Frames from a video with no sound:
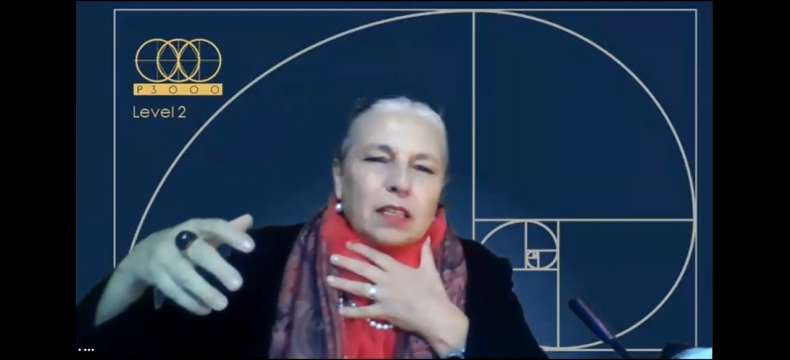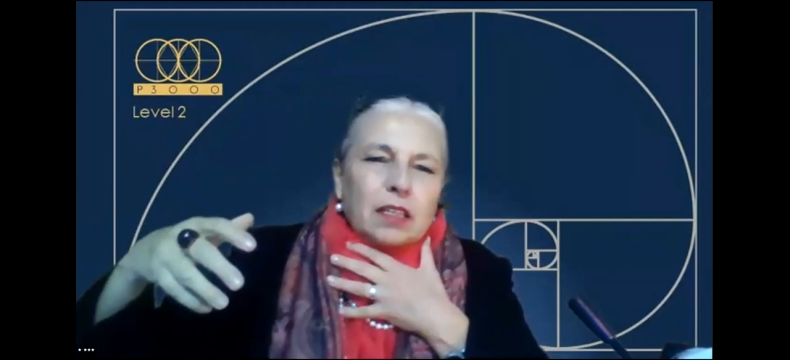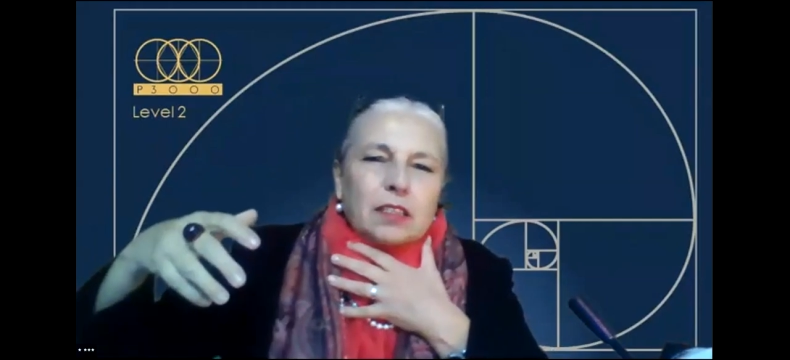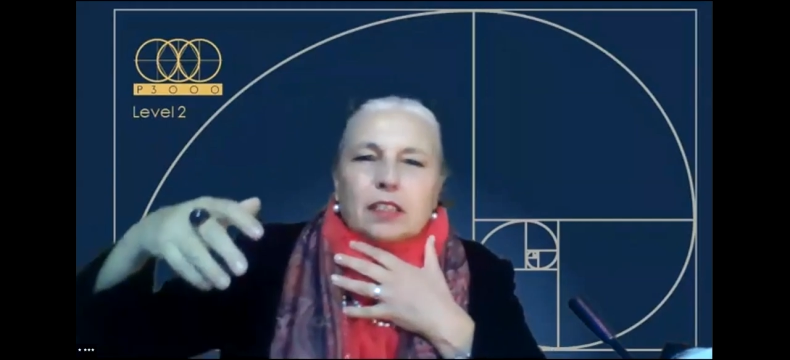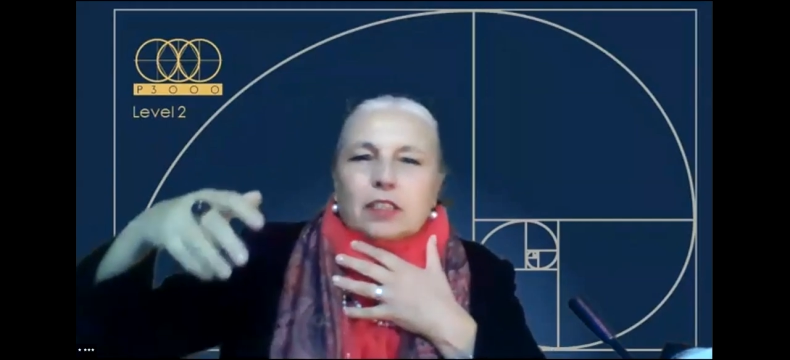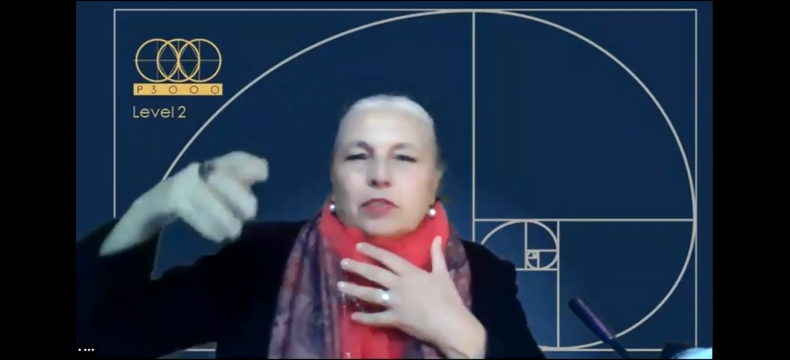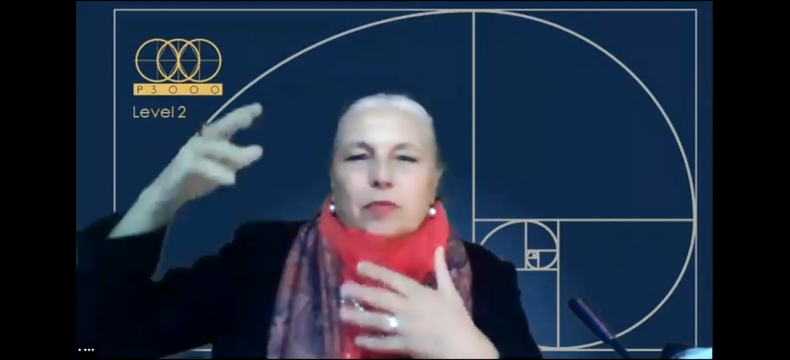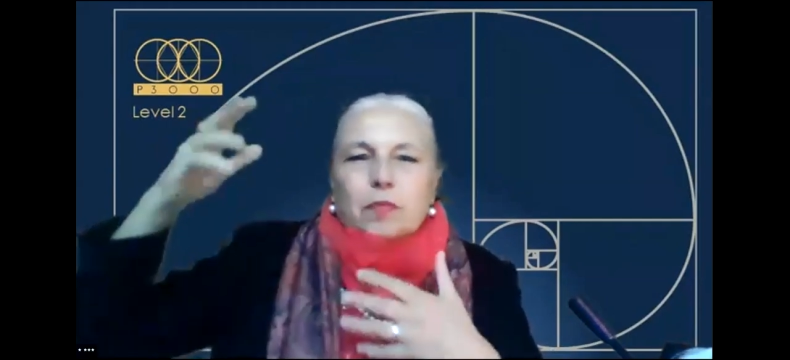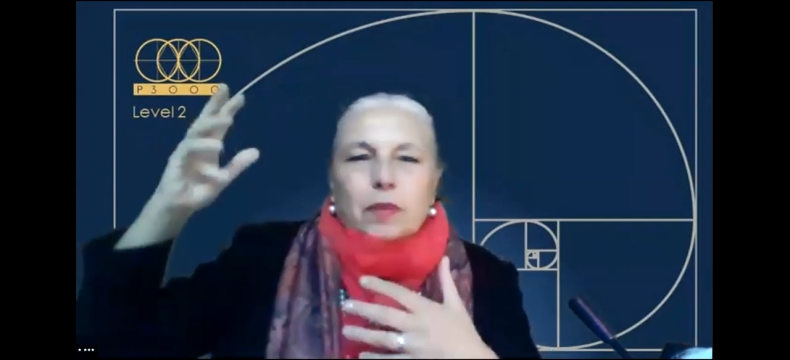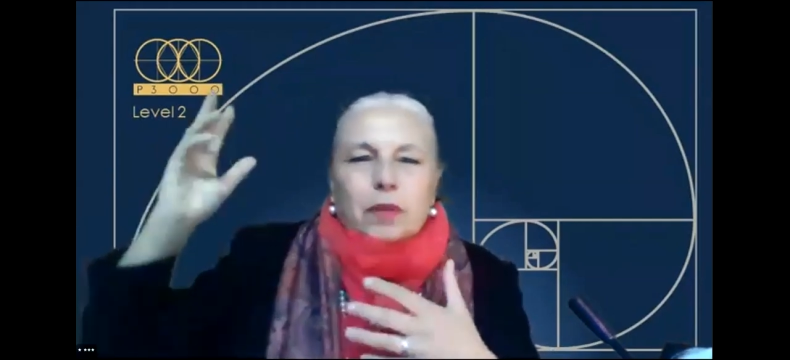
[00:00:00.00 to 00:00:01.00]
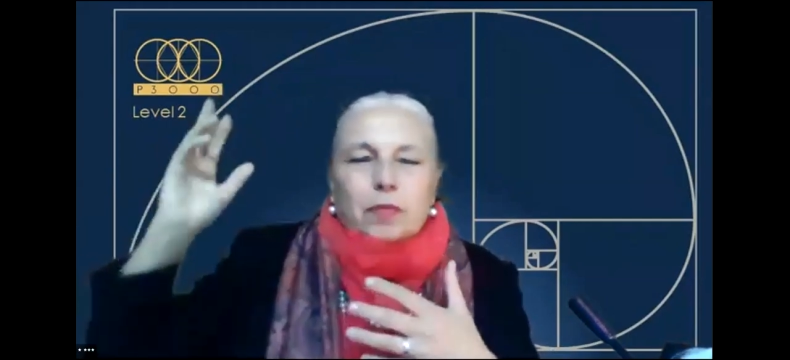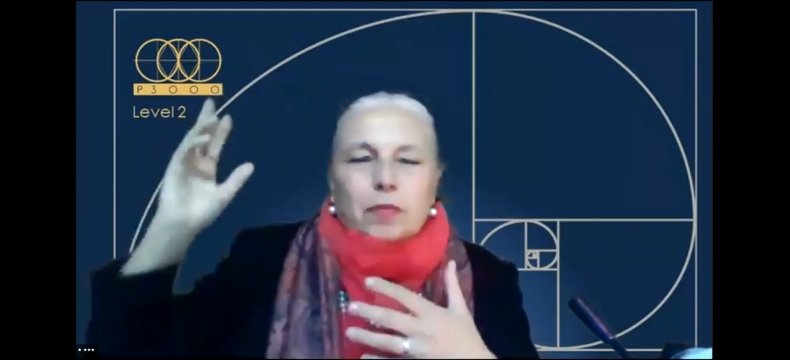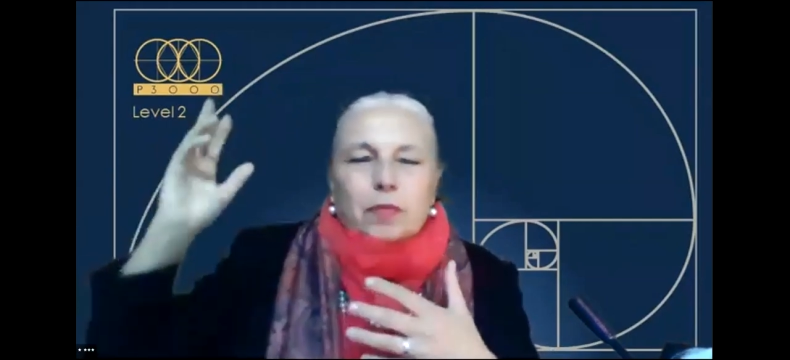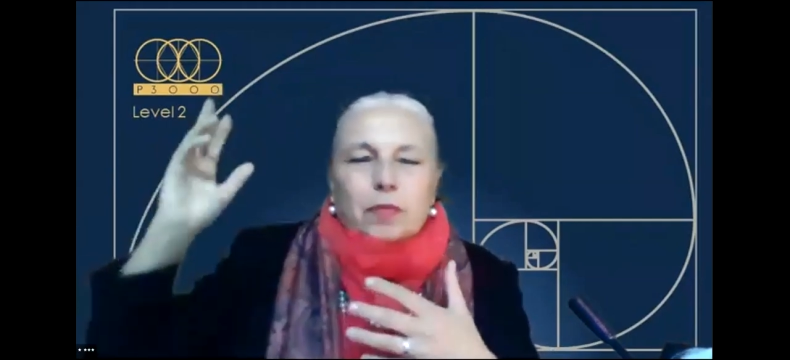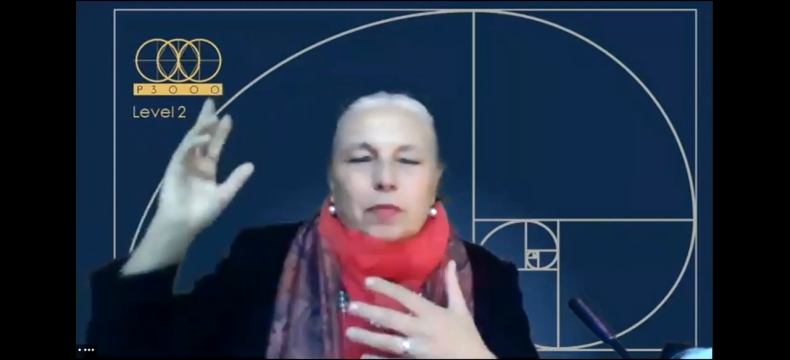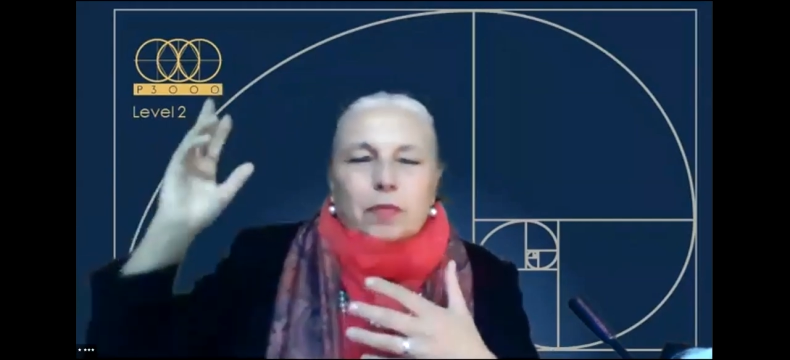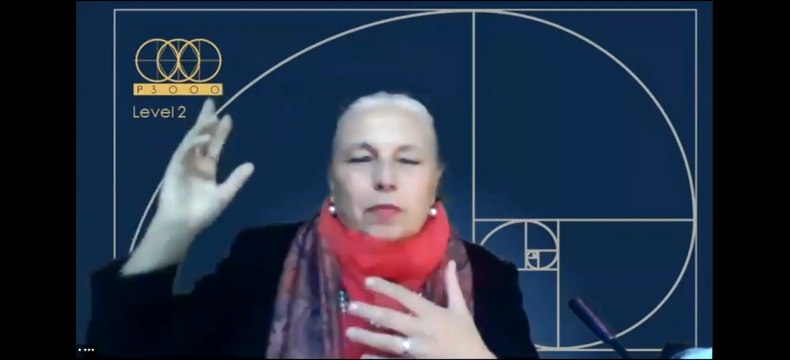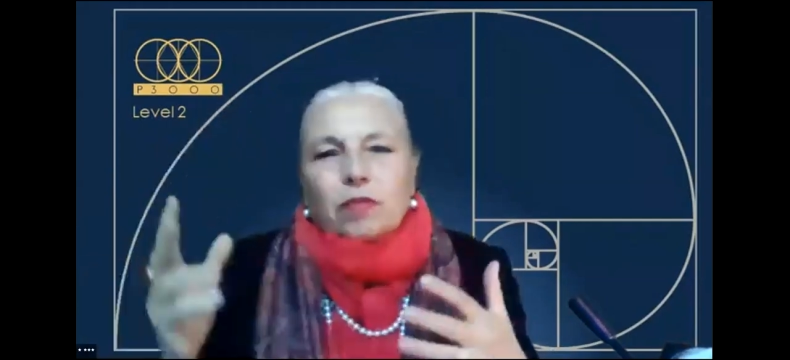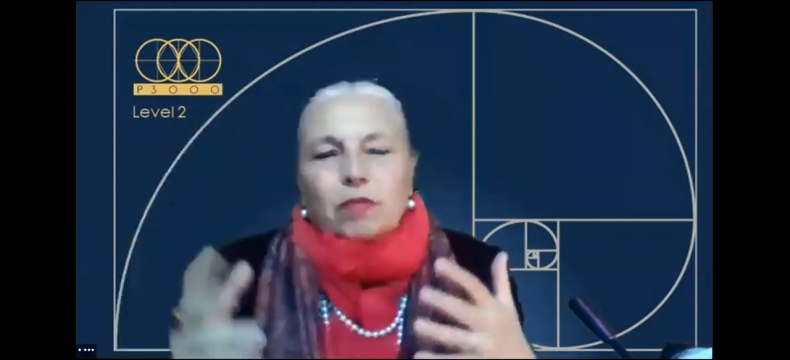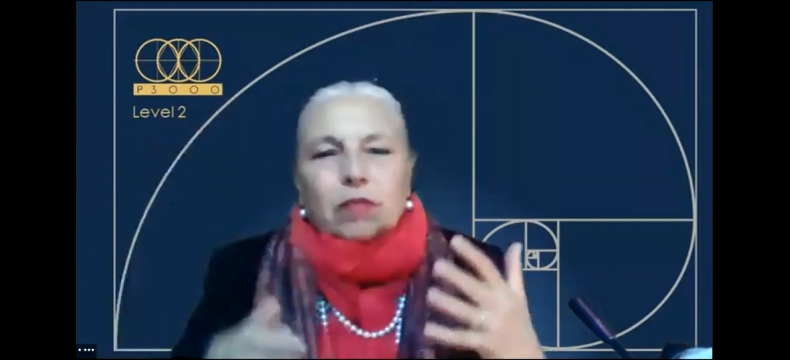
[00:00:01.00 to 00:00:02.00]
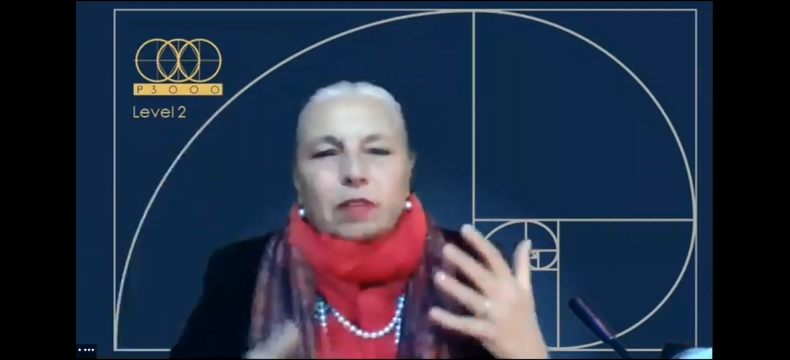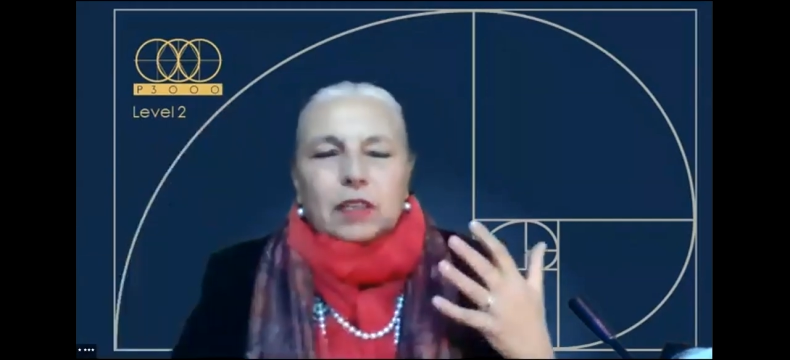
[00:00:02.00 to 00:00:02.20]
ancestral memory, oral